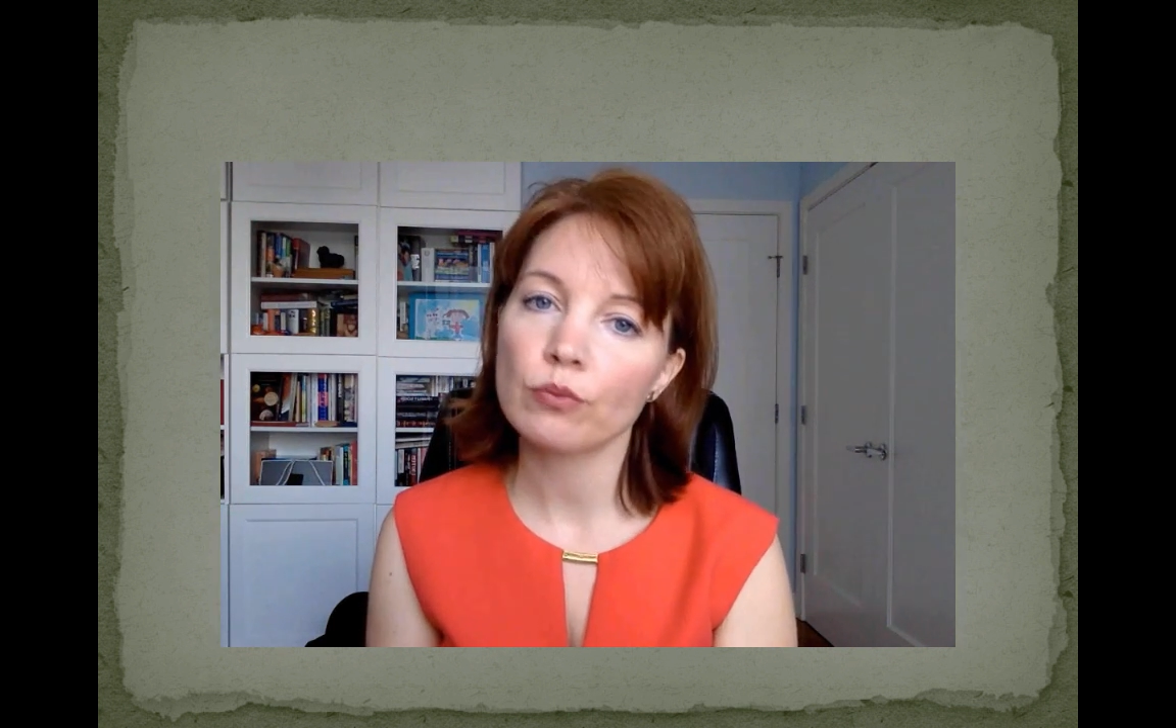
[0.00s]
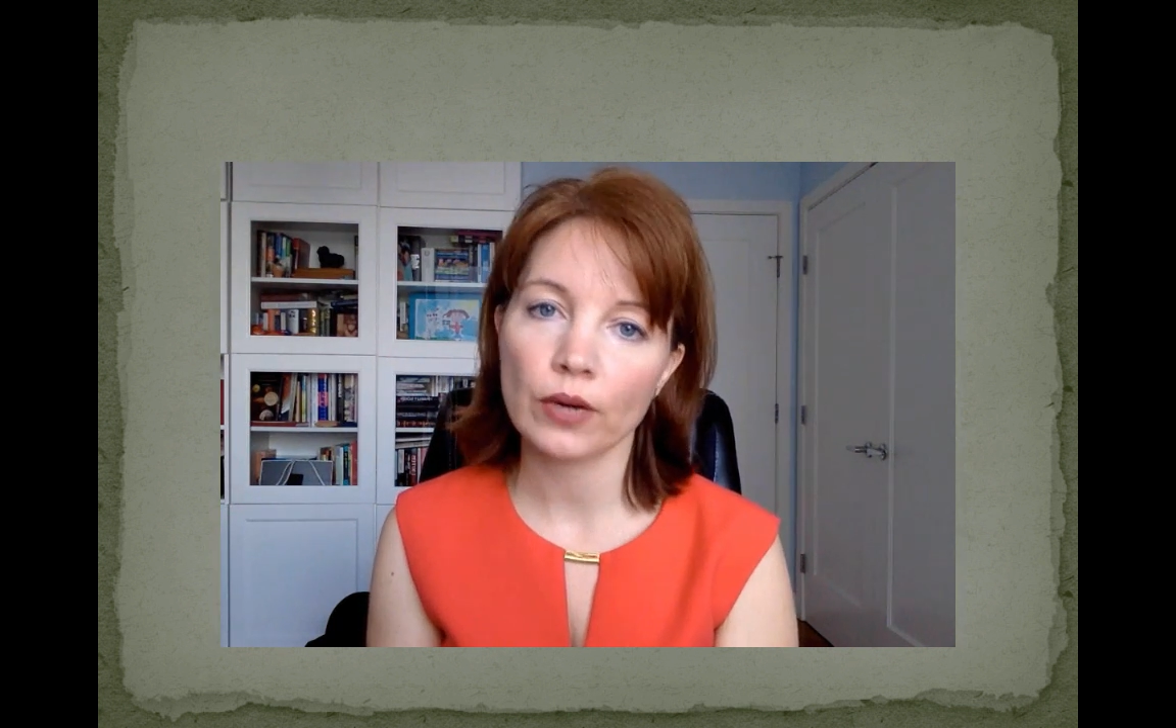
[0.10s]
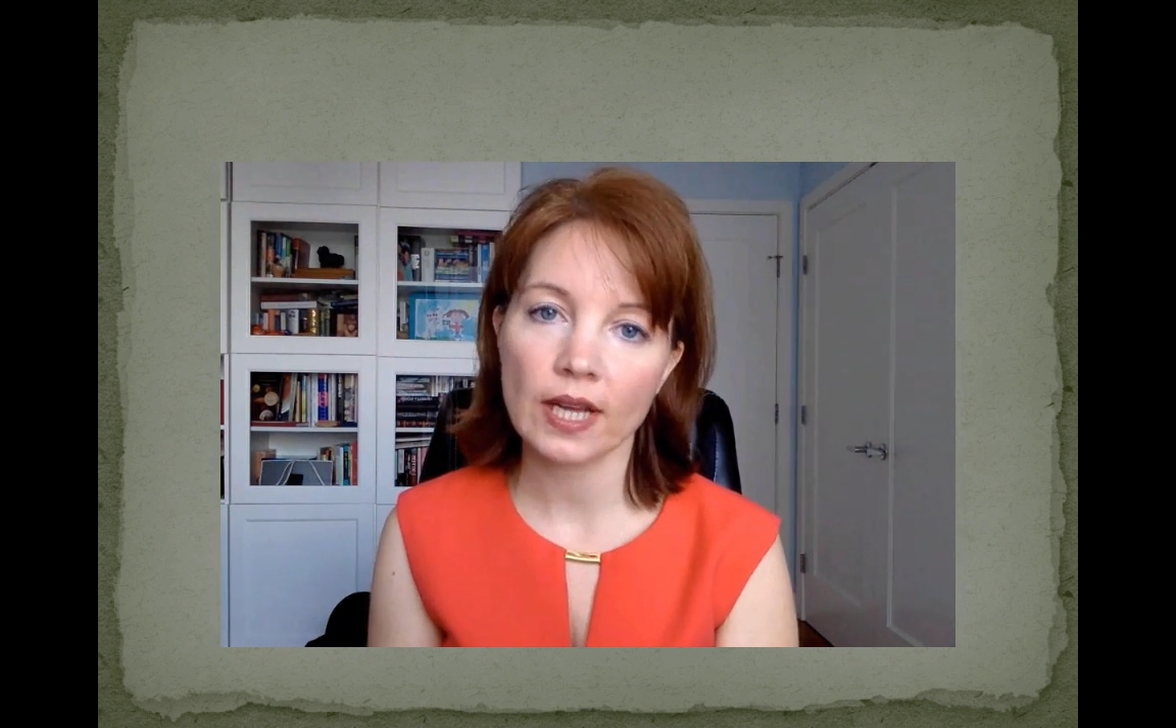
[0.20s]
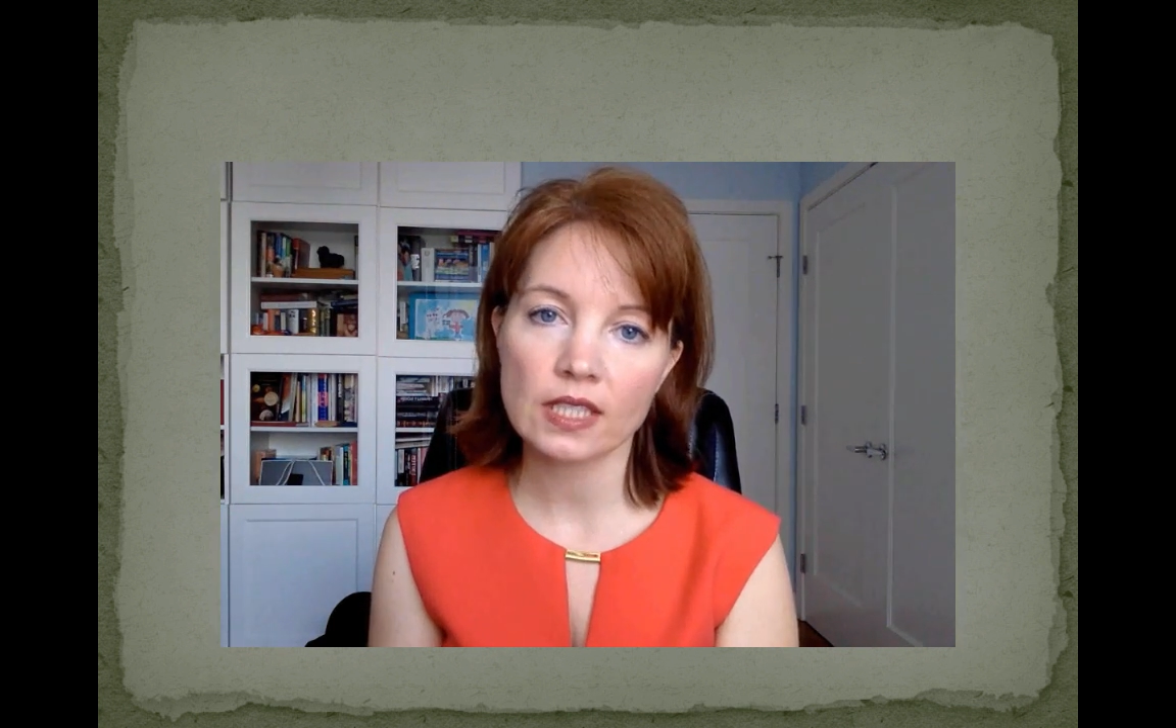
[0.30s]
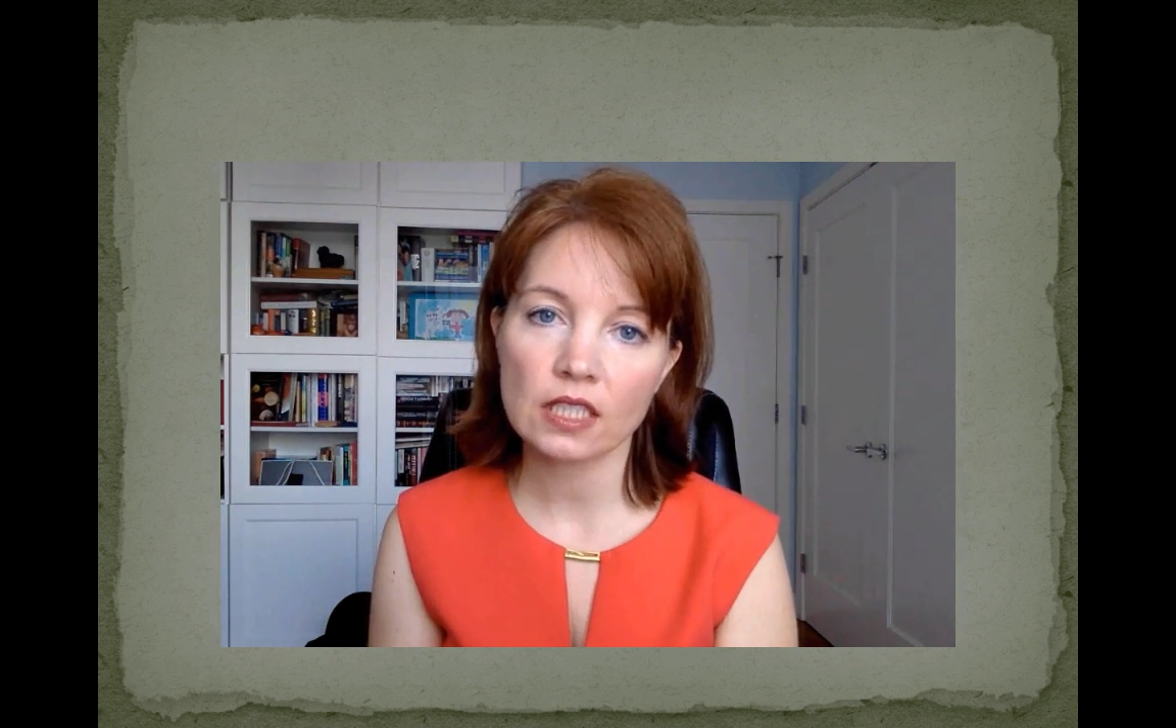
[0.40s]

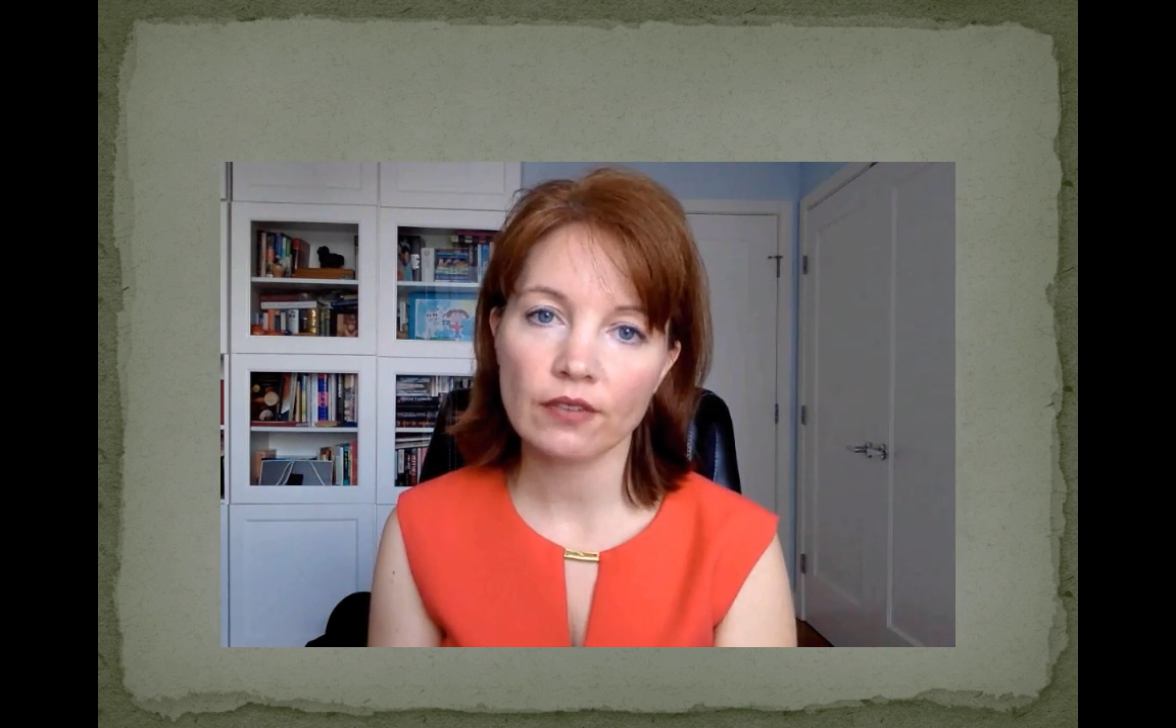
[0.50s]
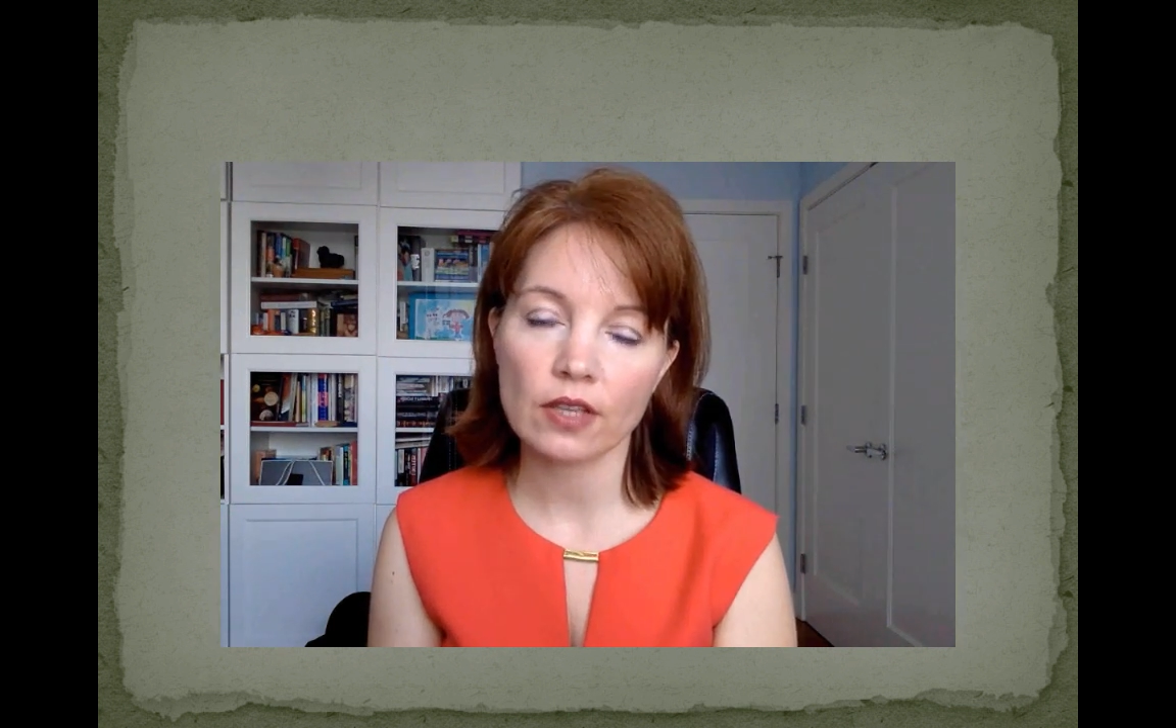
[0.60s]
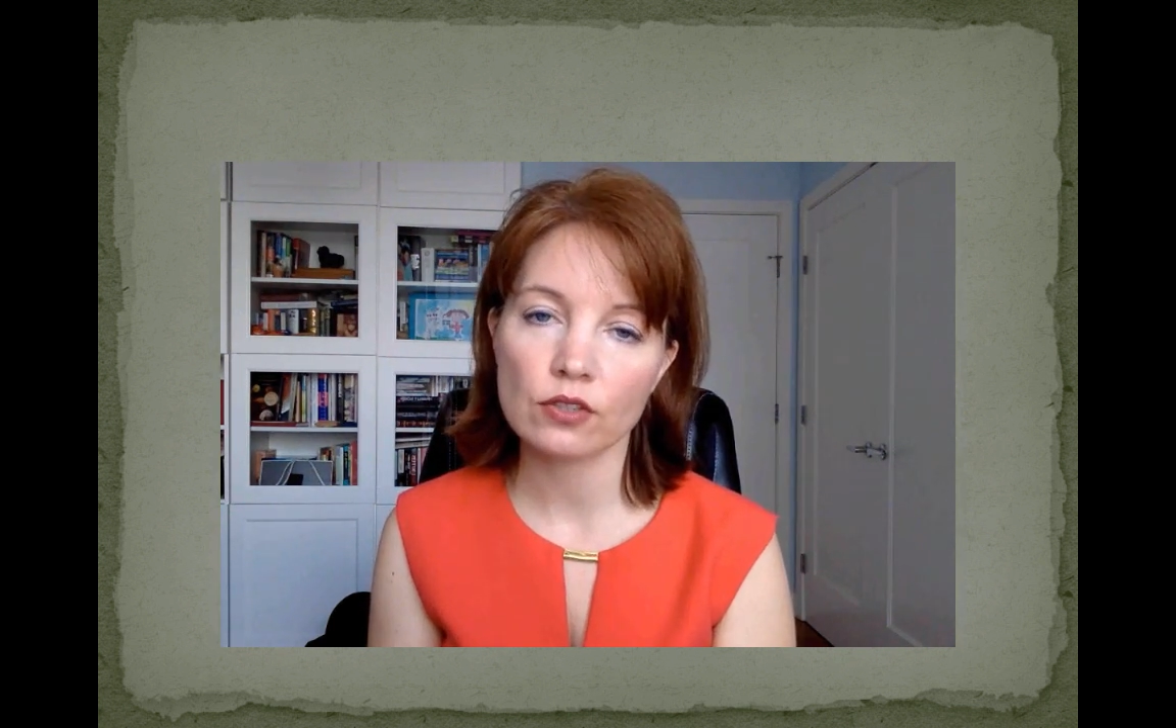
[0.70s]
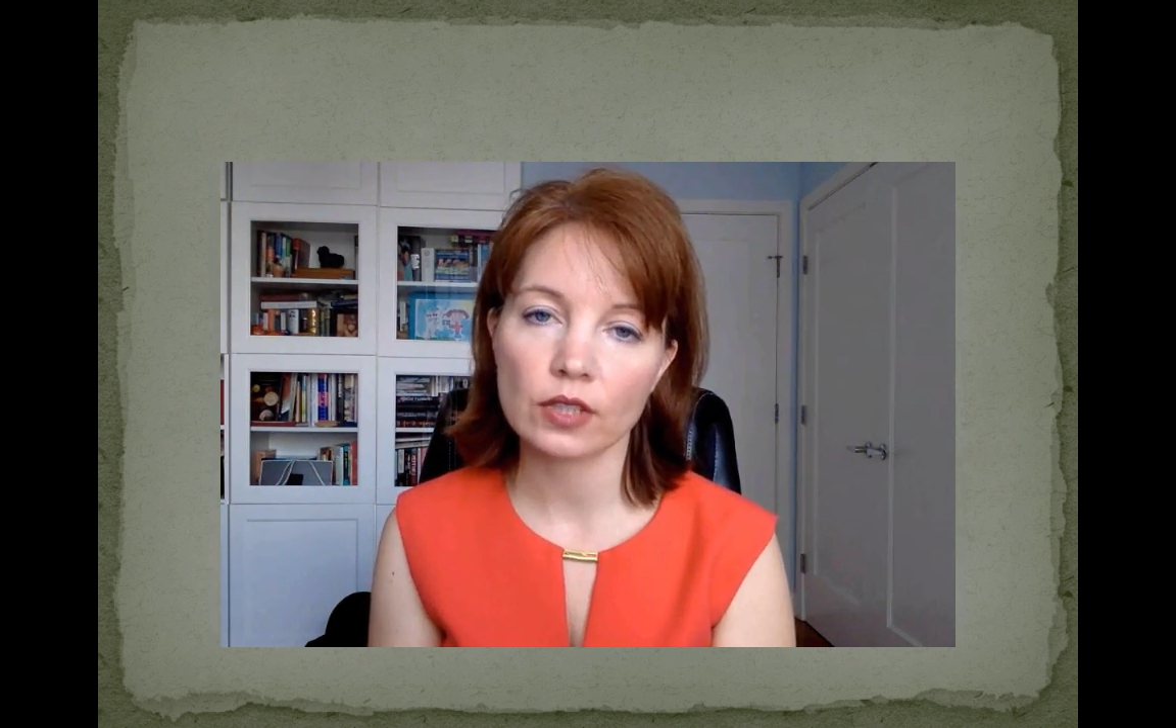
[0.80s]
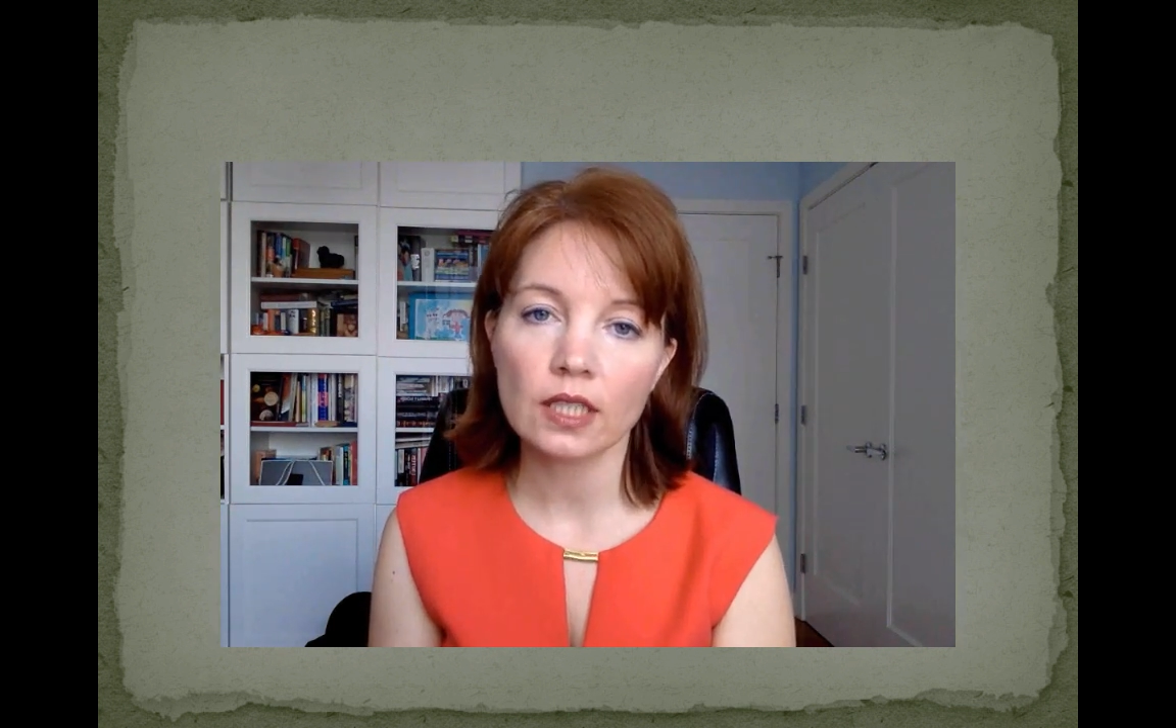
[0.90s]
Brad
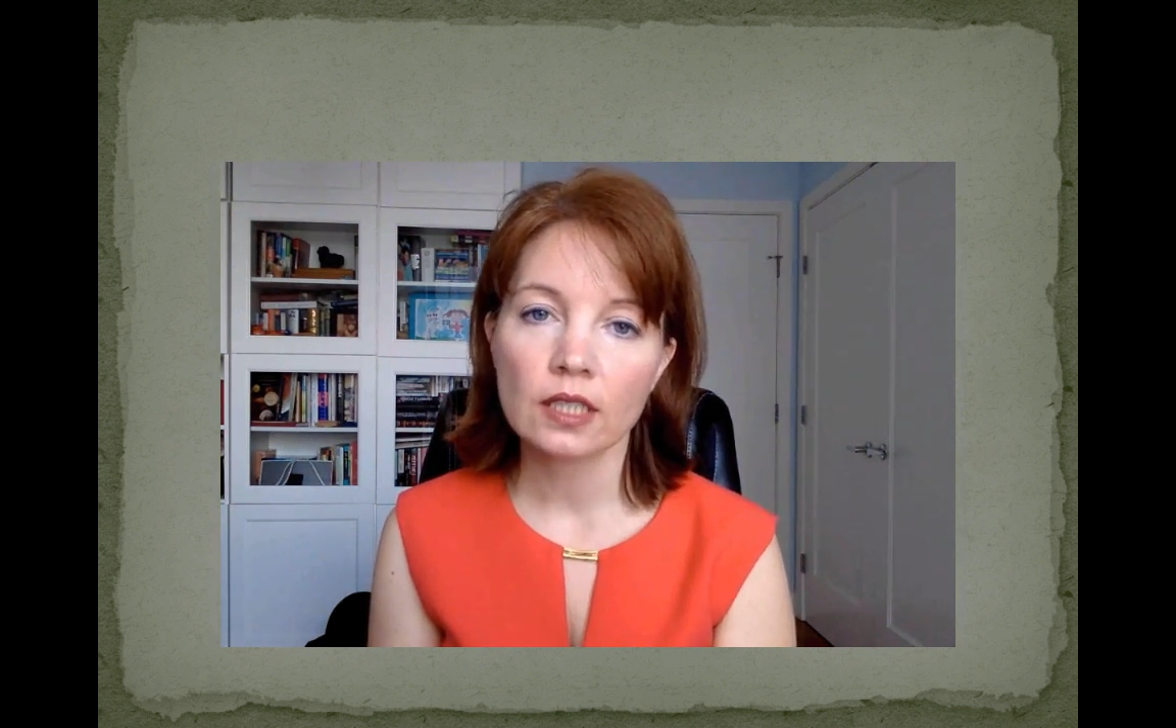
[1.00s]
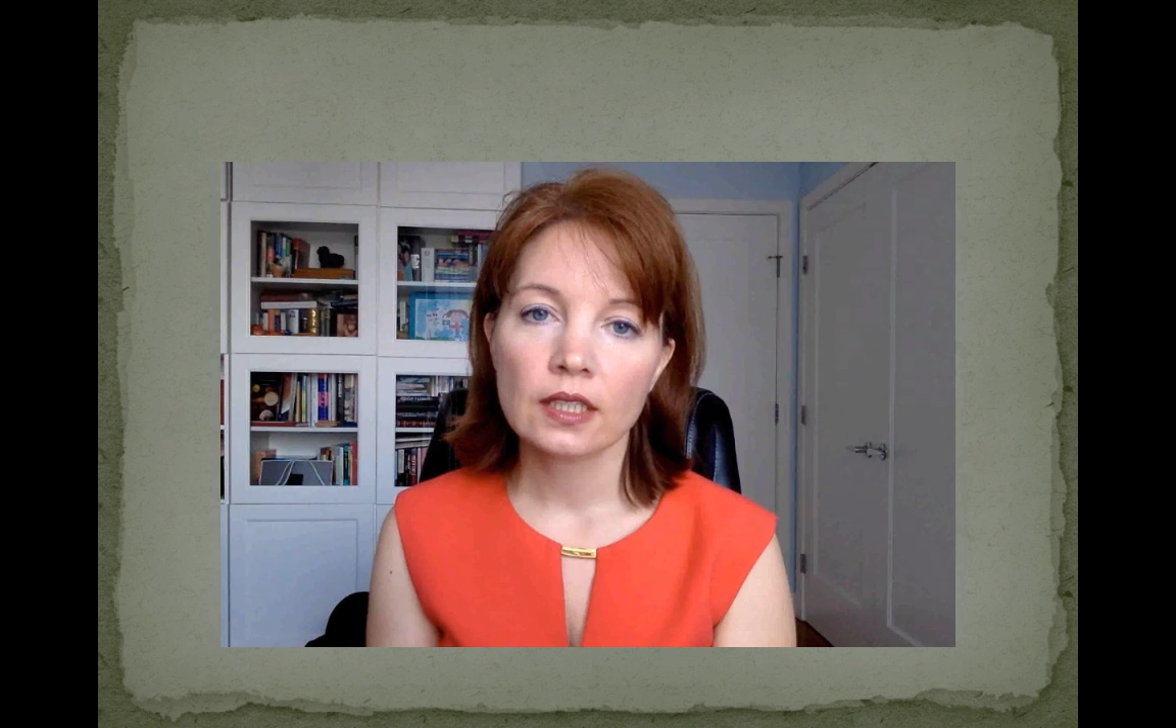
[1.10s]
Silvestri,